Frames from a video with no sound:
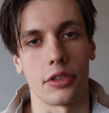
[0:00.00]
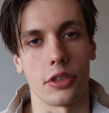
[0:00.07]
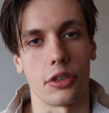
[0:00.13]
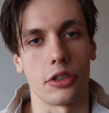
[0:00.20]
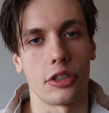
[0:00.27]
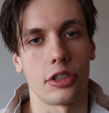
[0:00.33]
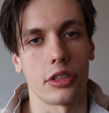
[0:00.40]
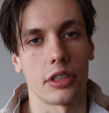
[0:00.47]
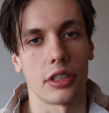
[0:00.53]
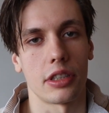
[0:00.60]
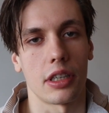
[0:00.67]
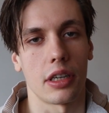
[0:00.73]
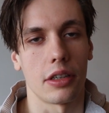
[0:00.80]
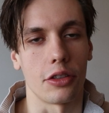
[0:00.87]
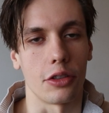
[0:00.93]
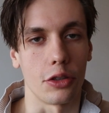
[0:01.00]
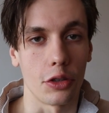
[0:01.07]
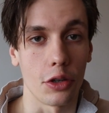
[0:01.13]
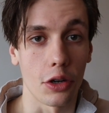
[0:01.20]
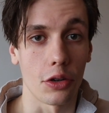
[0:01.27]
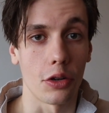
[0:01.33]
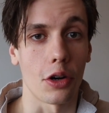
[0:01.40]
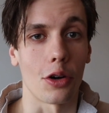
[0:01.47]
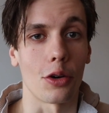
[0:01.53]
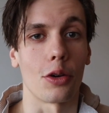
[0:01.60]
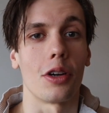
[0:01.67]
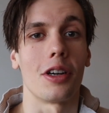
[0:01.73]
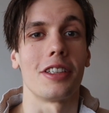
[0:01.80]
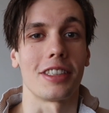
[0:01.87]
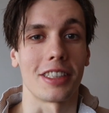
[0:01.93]

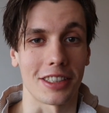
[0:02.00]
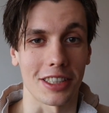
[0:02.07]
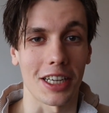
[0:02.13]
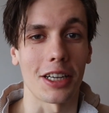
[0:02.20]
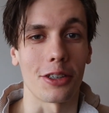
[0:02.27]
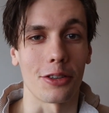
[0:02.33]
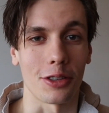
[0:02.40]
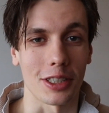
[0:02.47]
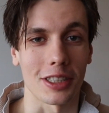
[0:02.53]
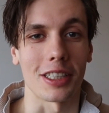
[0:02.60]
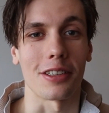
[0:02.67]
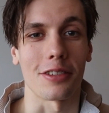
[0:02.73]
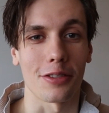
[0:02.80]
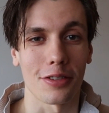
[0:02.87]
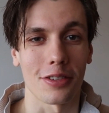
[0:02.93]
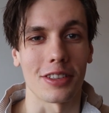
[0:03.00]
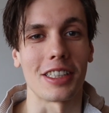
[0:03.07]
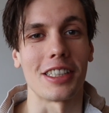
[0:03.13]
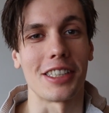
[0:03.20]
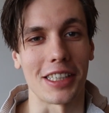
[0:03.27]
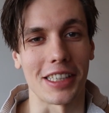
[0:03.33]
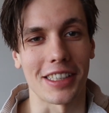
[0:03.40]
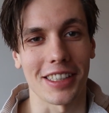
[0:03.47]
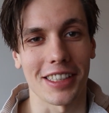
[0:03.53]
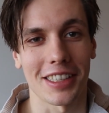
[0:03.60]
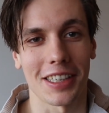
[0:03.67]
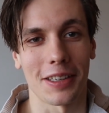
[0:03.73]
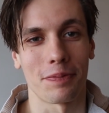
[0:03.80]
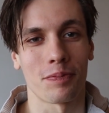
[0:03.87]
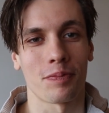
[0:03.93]
neurodegenerative diseases.